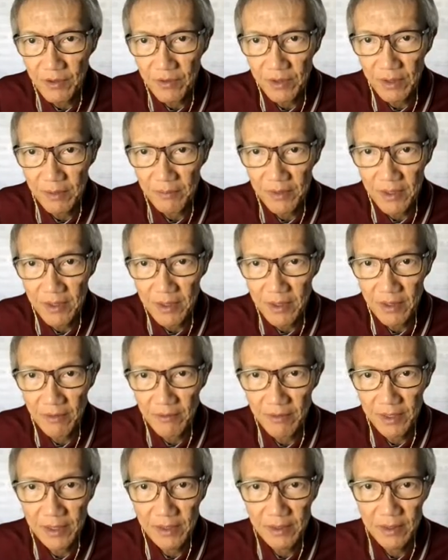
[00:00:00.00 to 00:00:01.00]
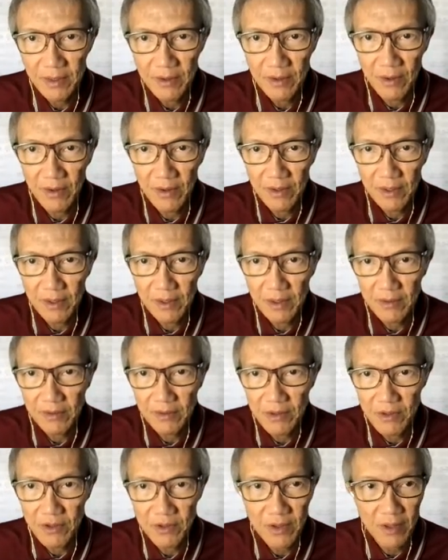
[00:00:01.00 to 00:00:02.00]
see number 11 on the
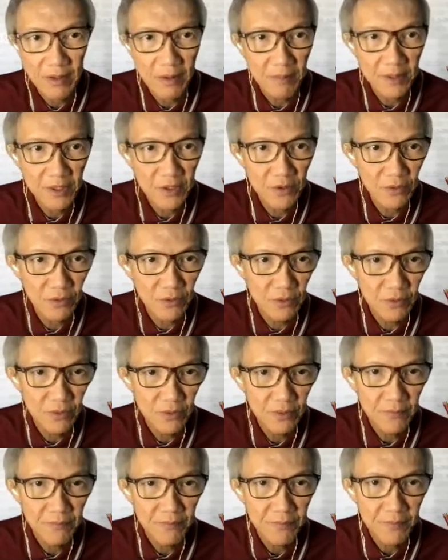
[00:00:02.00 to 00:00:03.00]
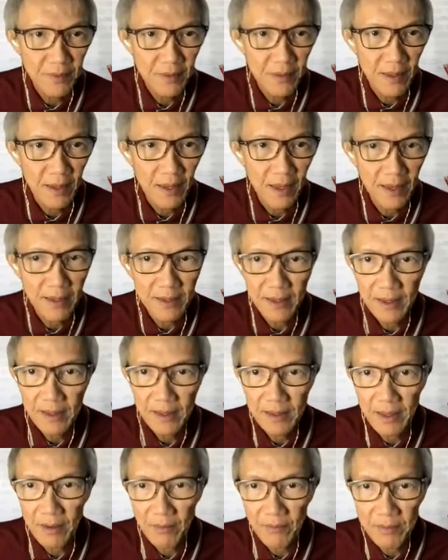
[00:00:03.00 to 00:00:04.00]
register number 2. And then
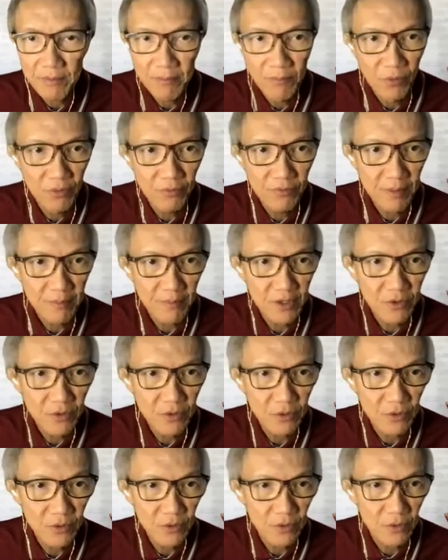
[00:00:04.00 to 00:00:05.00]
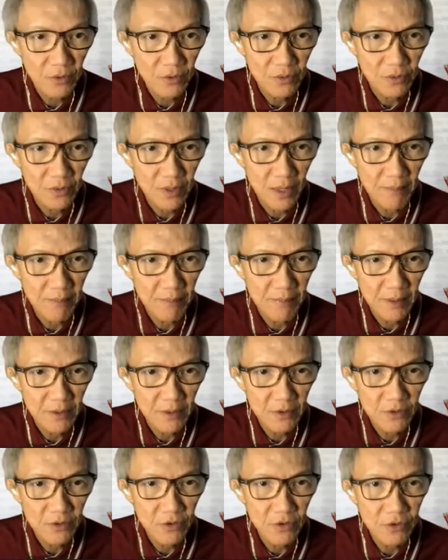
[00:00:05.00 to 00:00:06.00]
now we move number 2 to number
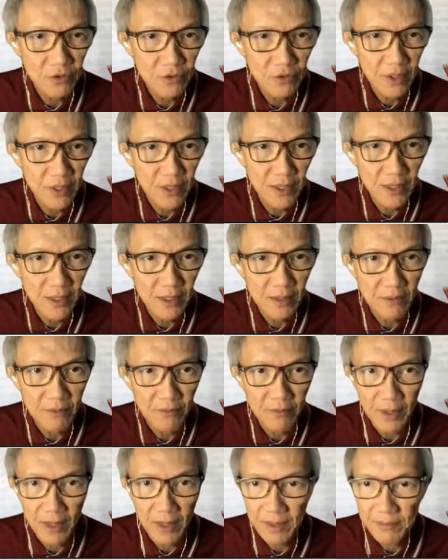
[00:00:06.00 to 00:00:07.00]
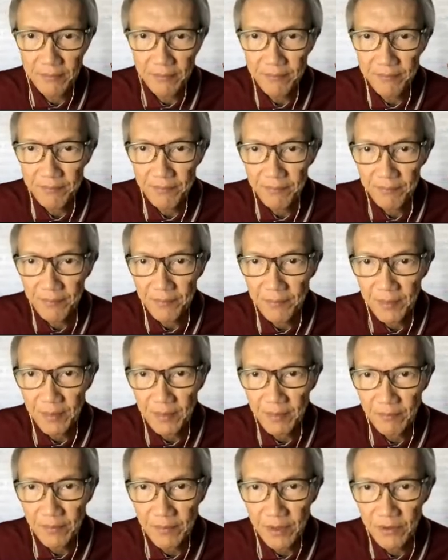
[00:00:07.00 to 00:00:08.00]
3, right?
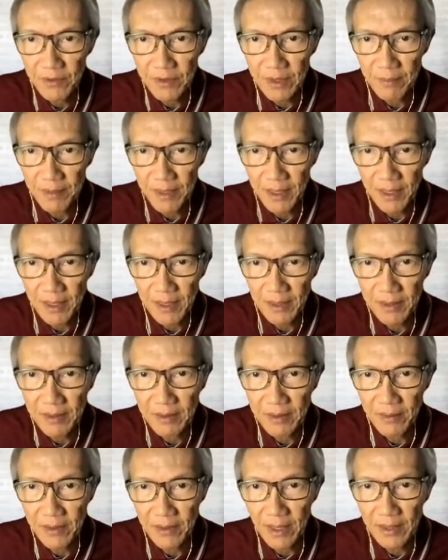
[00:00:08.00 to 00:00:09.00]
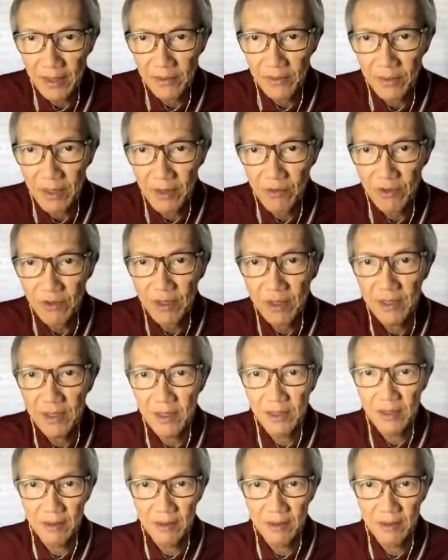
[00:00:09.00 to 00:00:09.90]
We step again. Okay, you can see the